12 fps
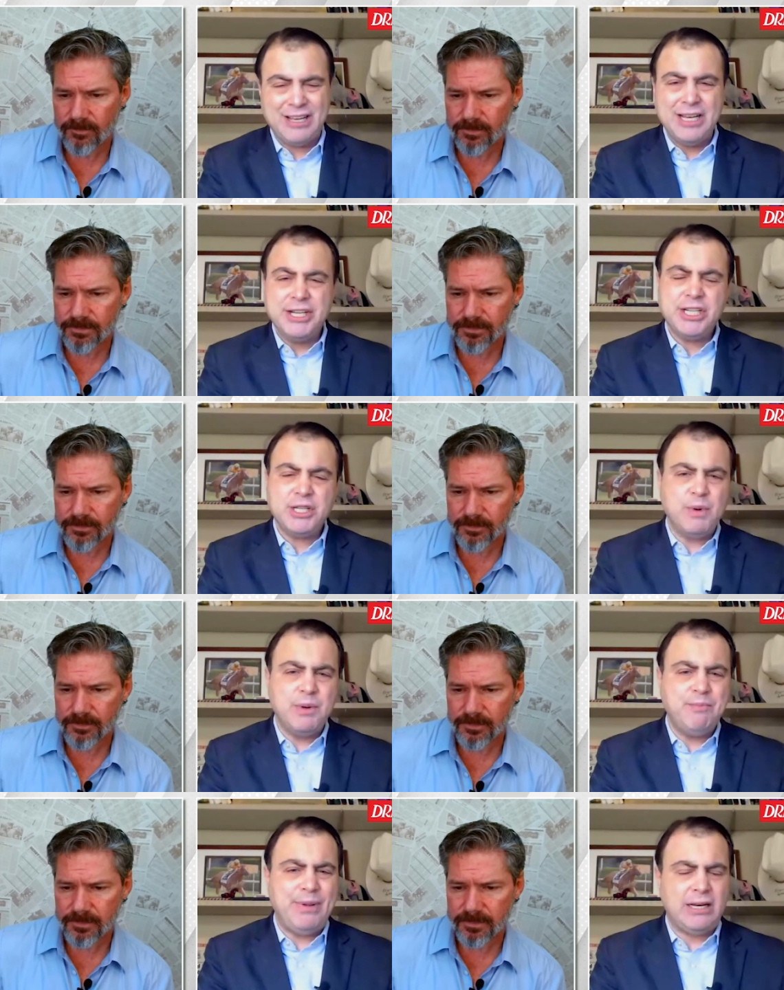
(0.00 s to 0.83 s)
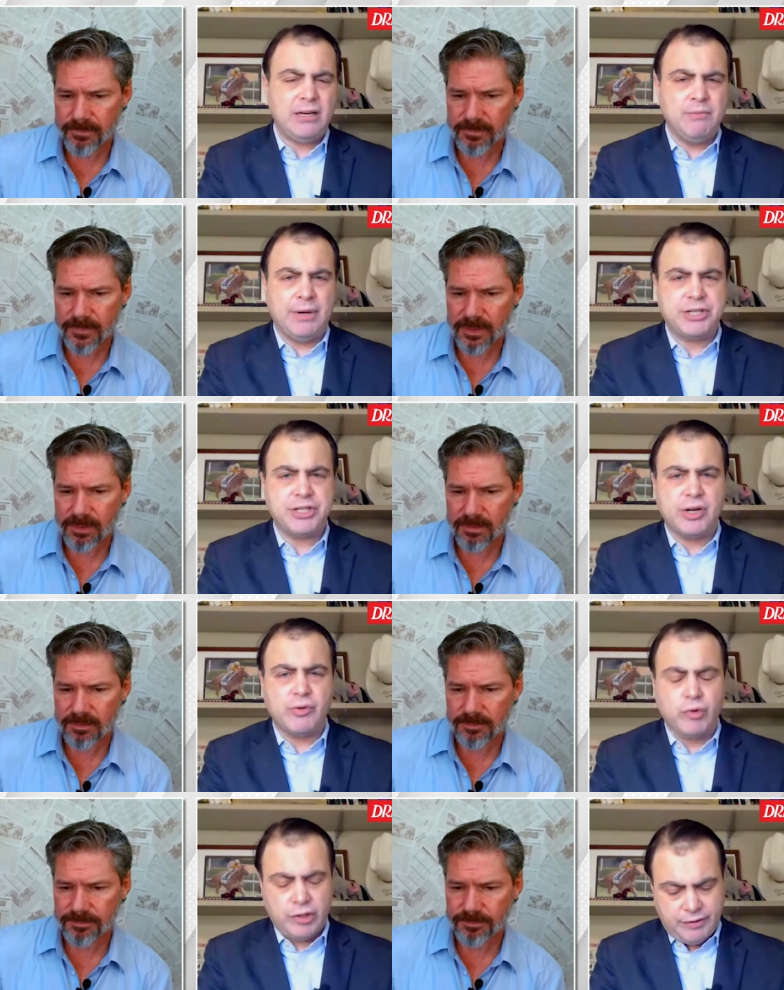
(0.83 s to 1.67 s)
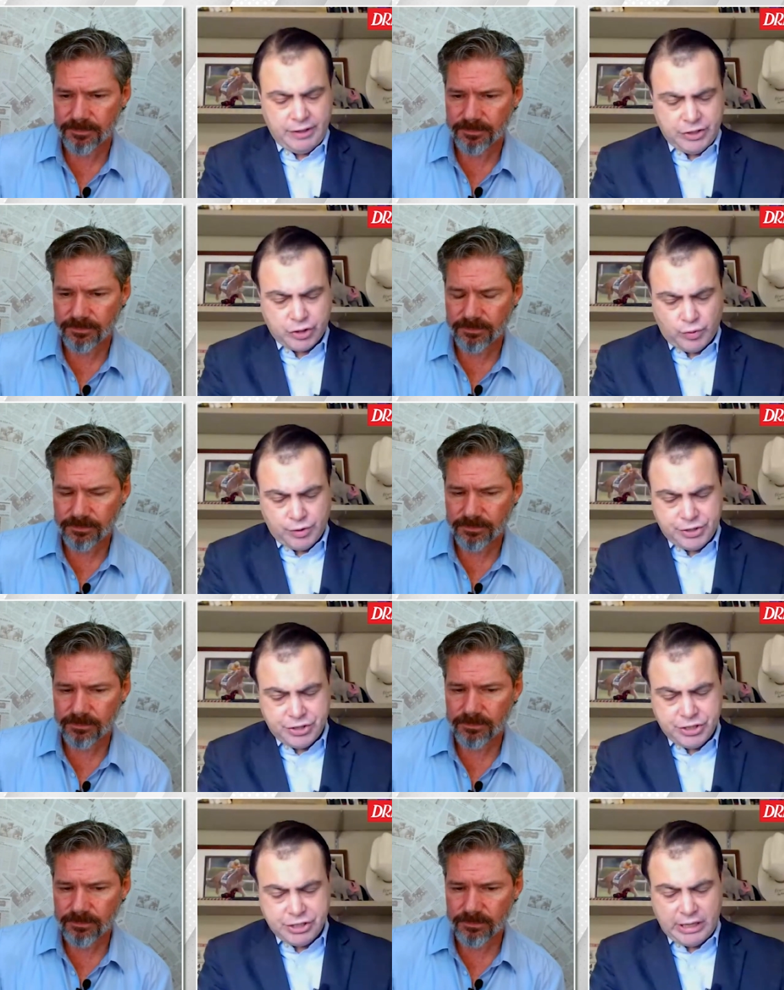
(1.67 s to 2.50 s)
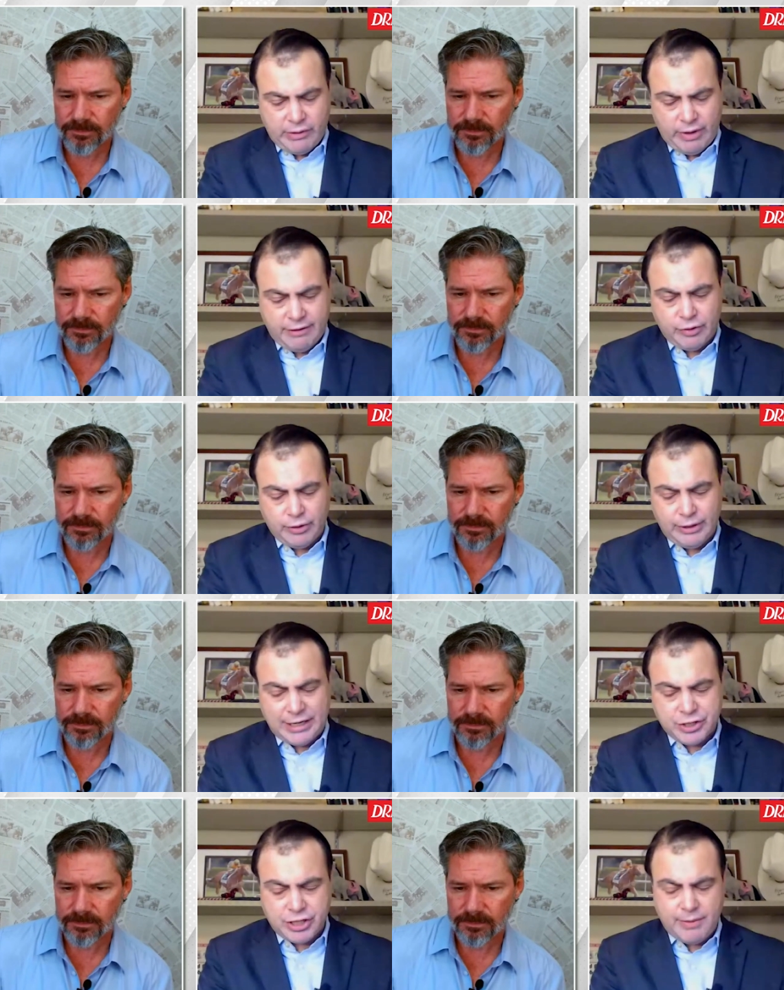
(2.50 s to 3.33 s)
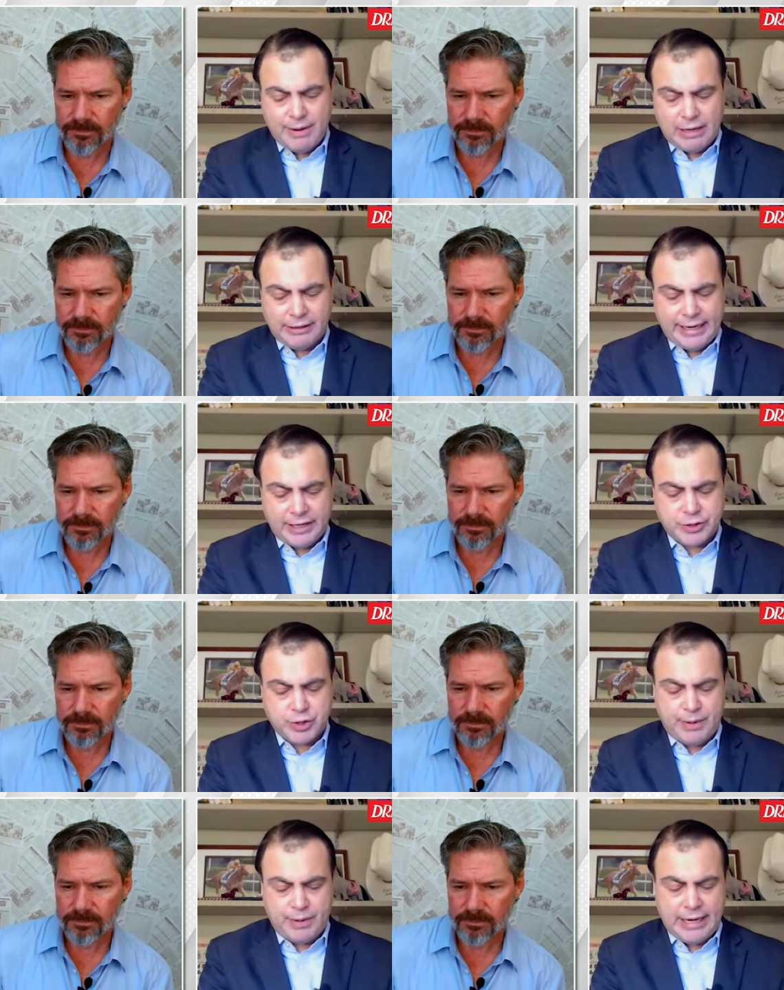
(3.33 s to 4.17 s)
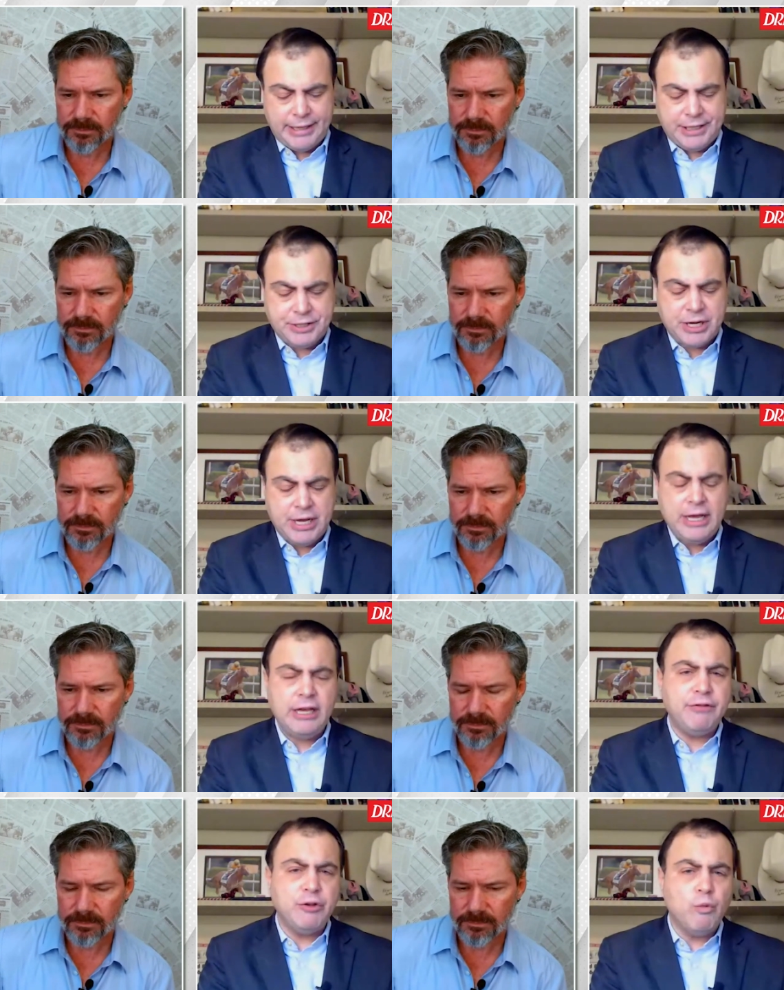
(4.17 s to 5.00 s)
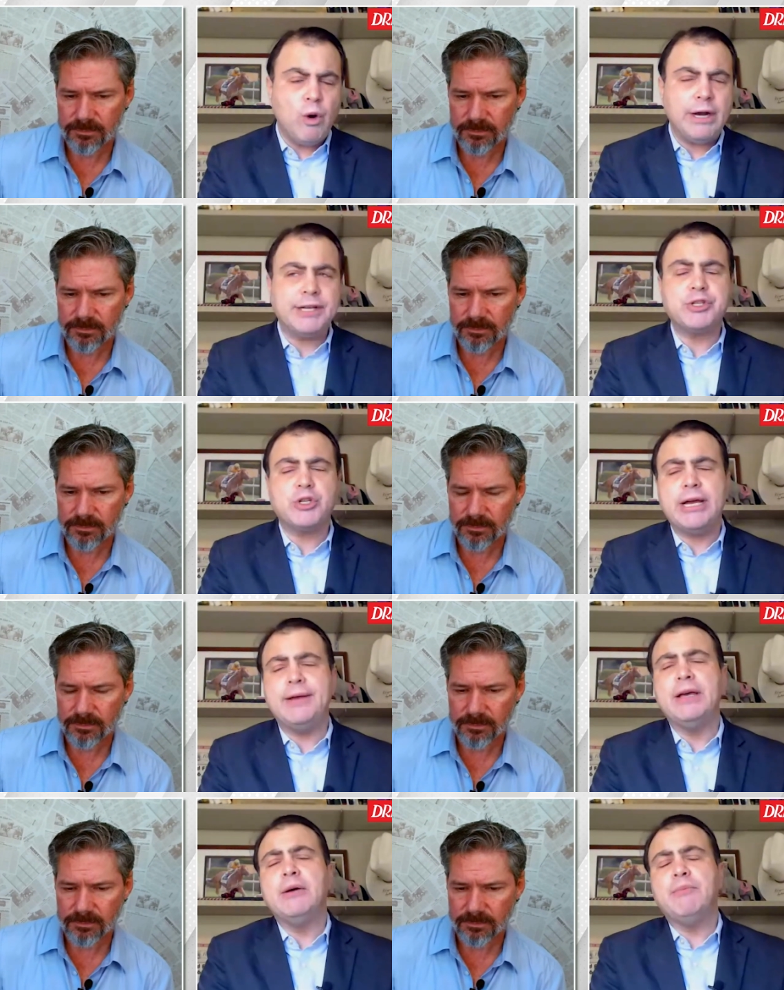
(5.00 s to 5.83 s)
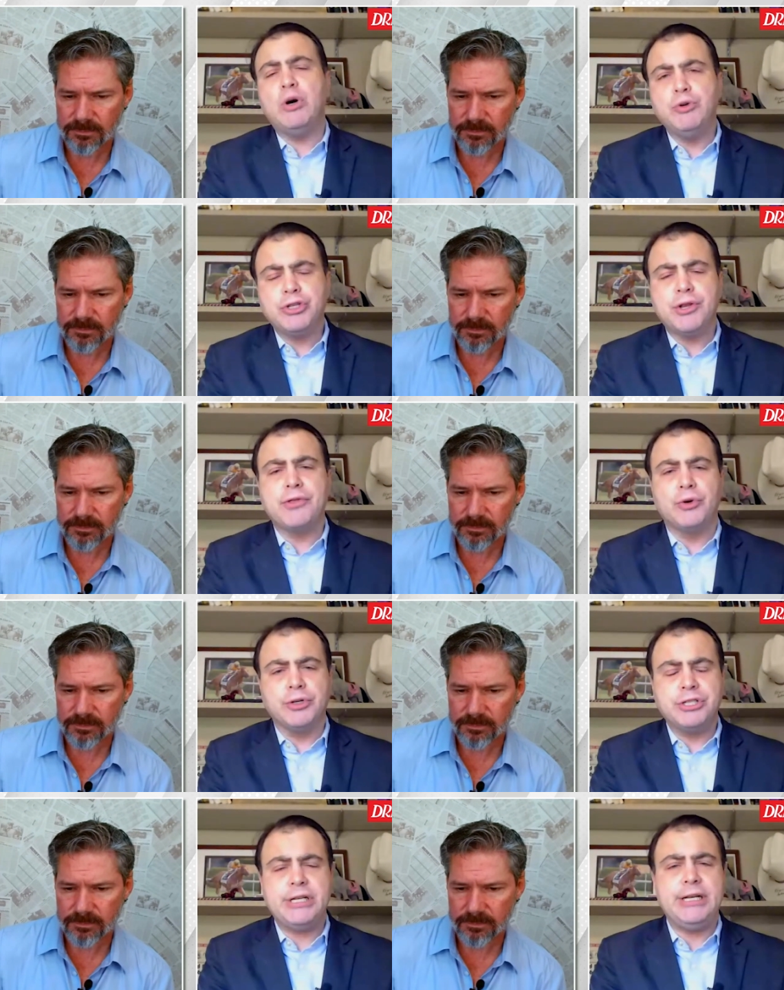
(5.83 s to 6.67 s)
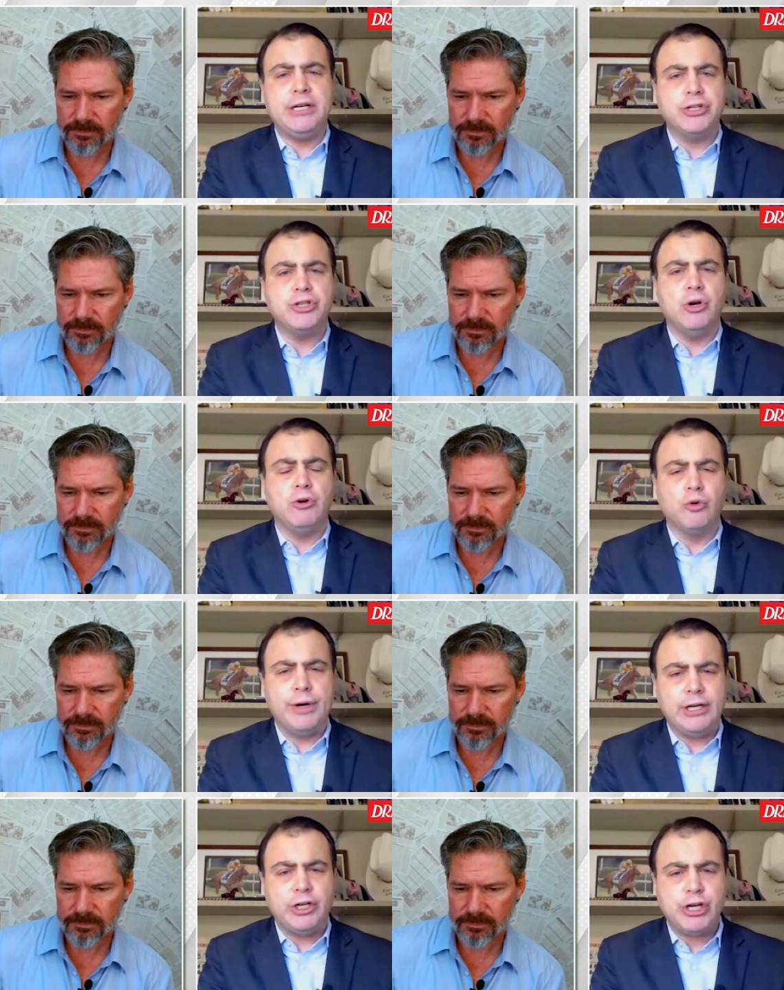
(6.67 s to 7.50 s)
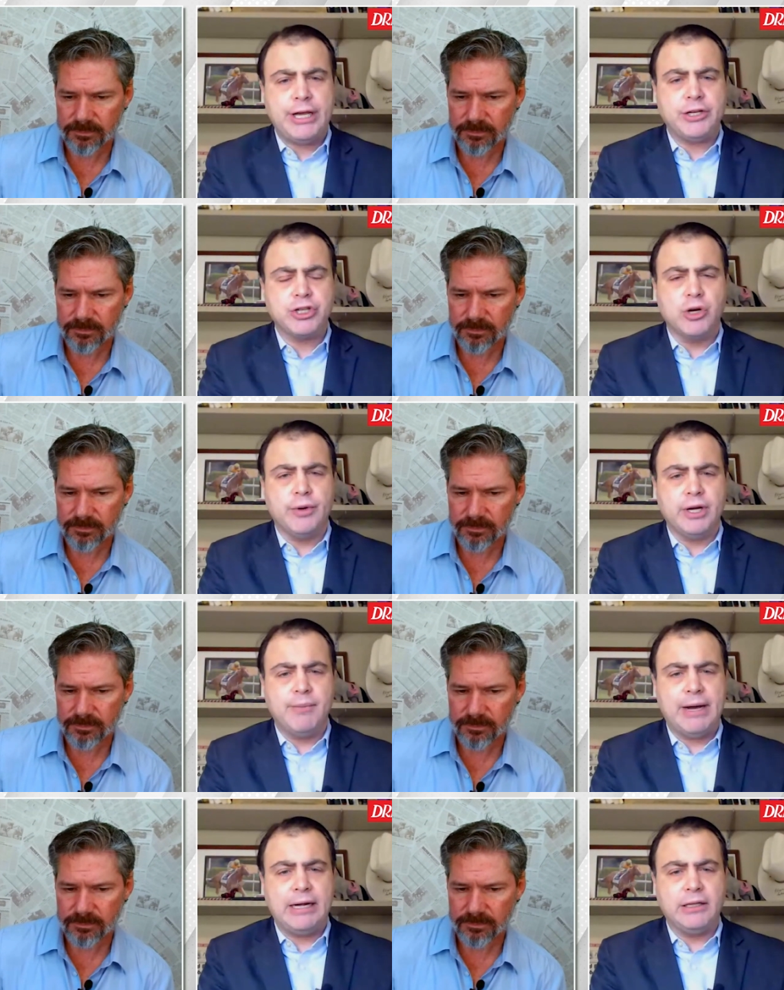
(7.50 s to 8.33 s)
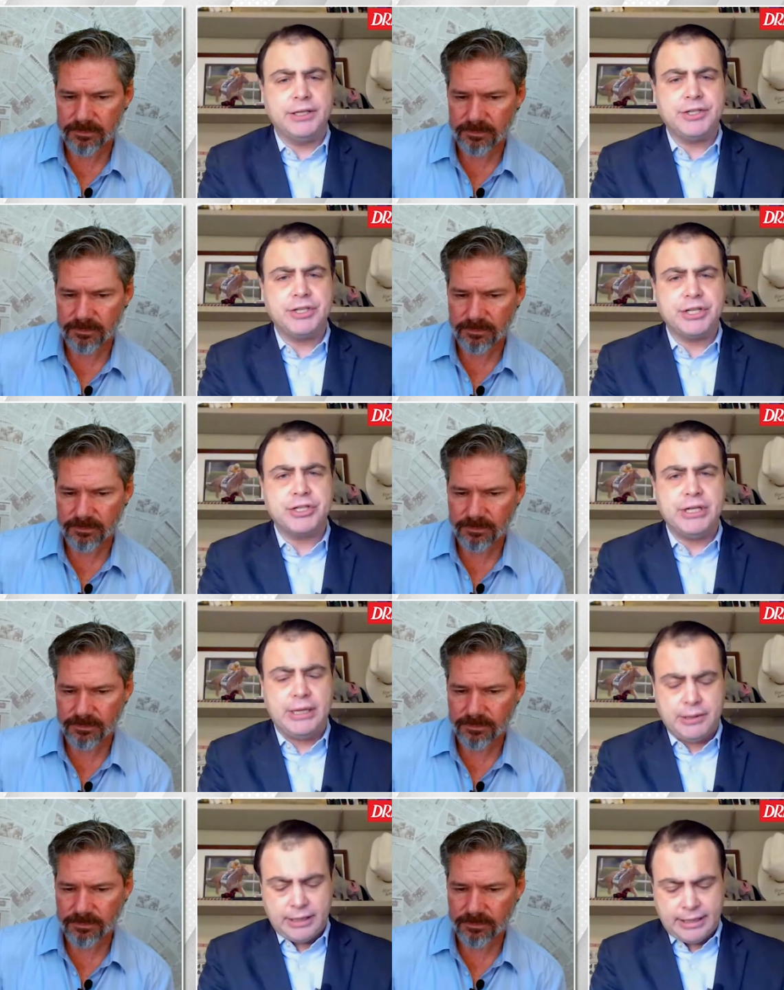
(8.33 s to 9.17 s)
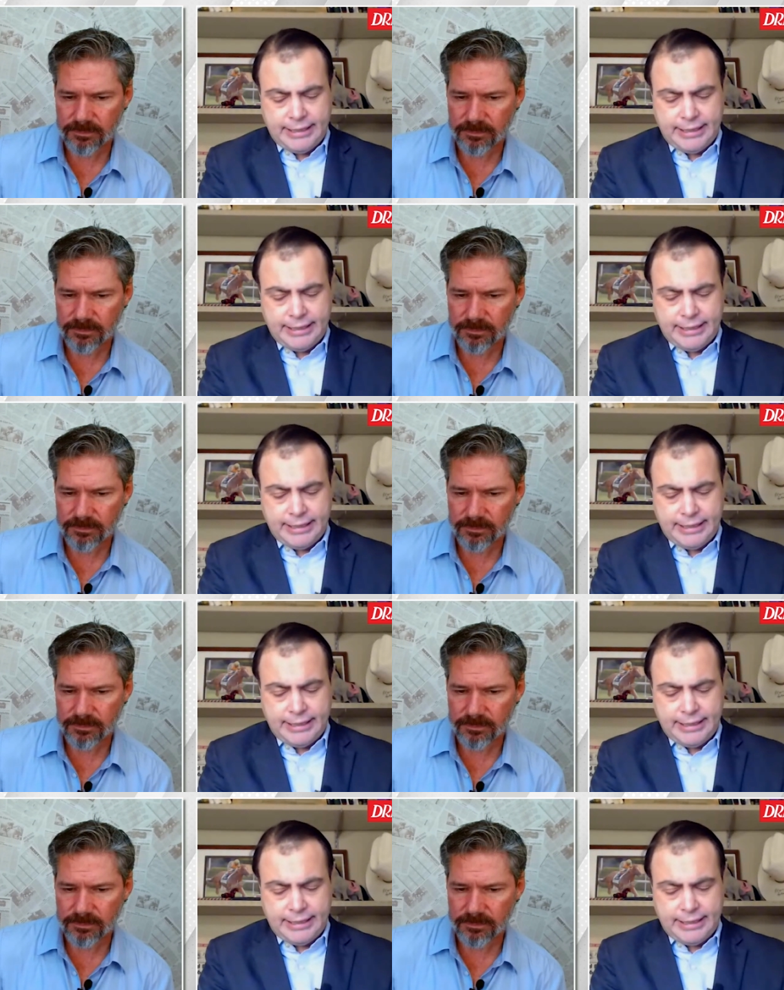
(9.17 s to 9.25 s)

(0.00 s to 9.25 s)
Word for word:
Speaker 1: She's been beaten by several of these horses, however. Last time out in the Alcibiades, if you want to say post 13 is no great shakes going a mile and a 16th at